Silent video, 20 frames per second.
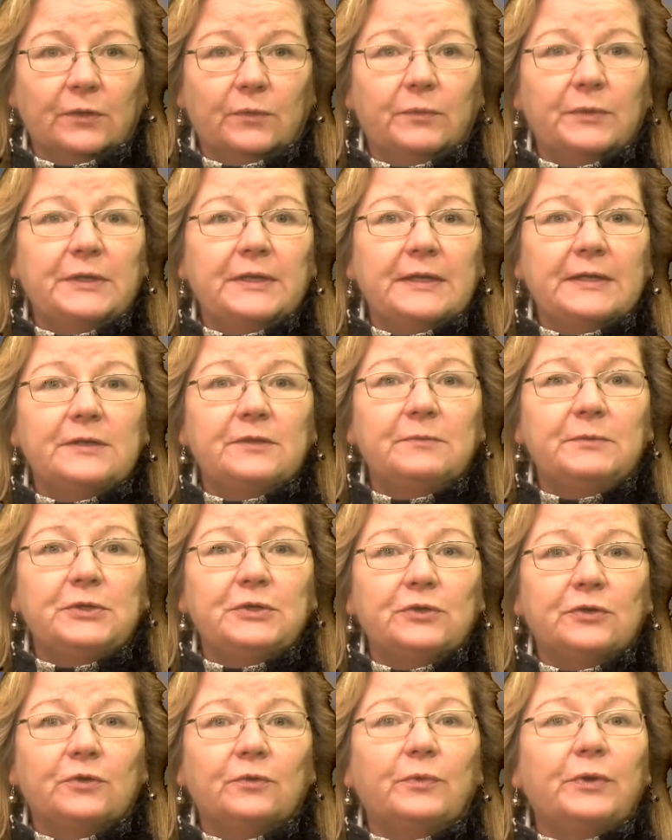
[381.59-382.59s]
We need to be
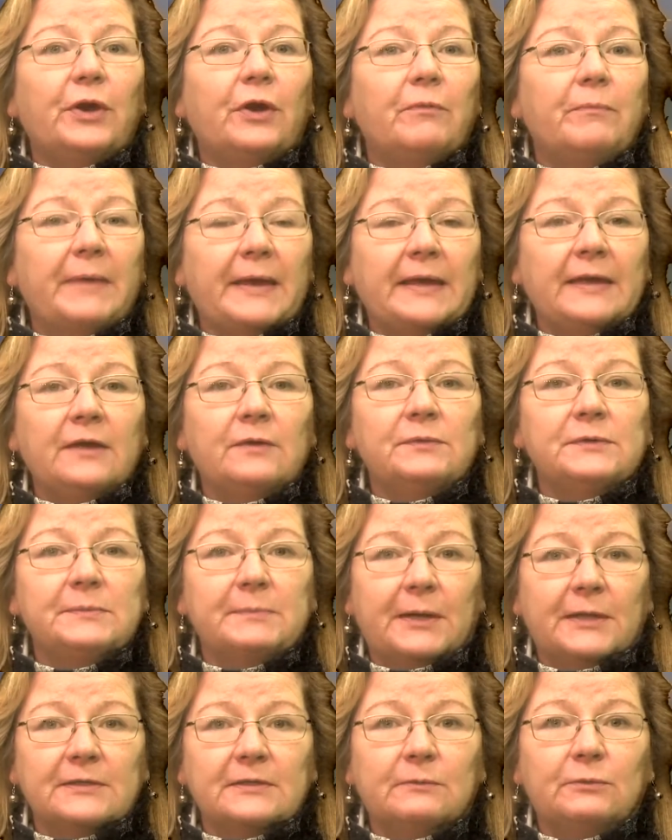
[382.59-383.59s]
sure we are making
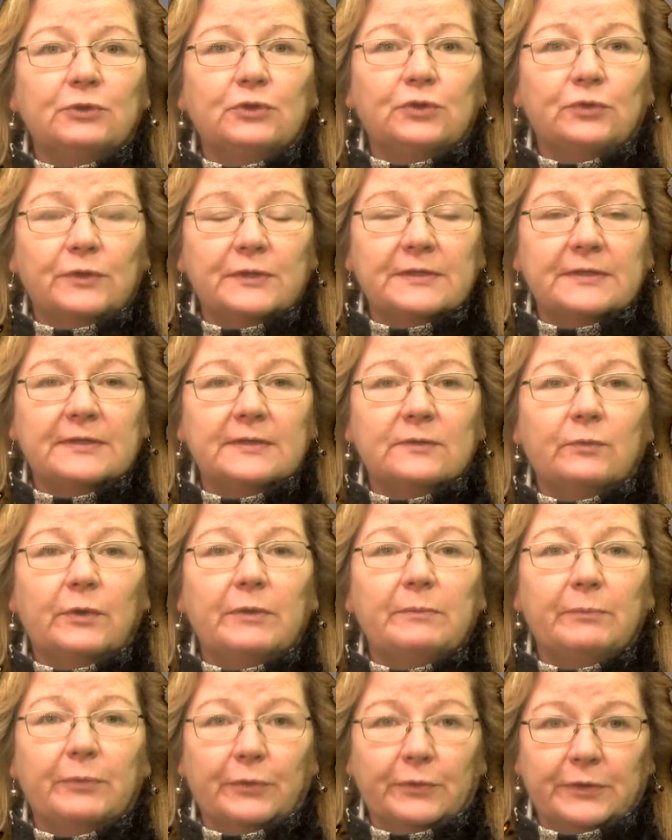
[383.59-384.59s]
responsible choices
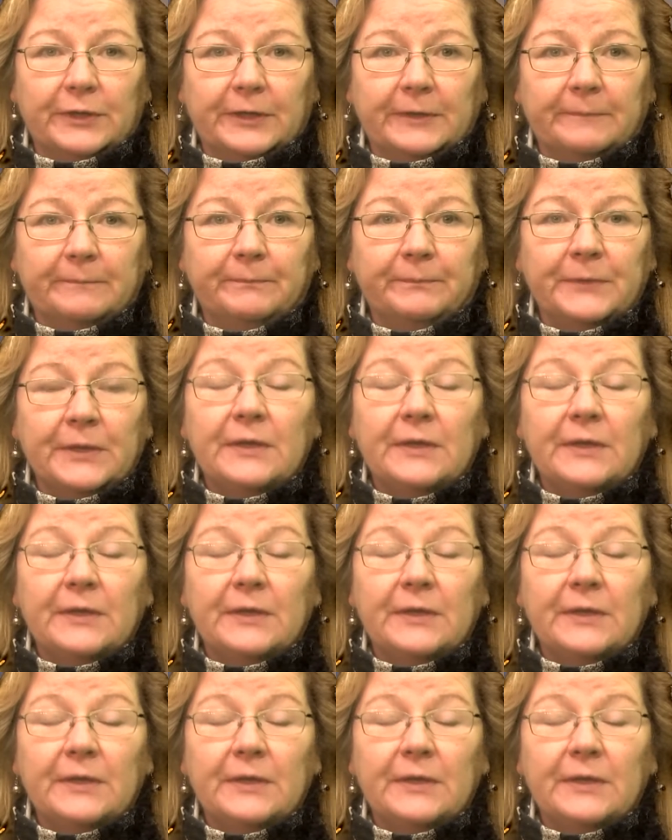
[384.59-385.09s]
when burning."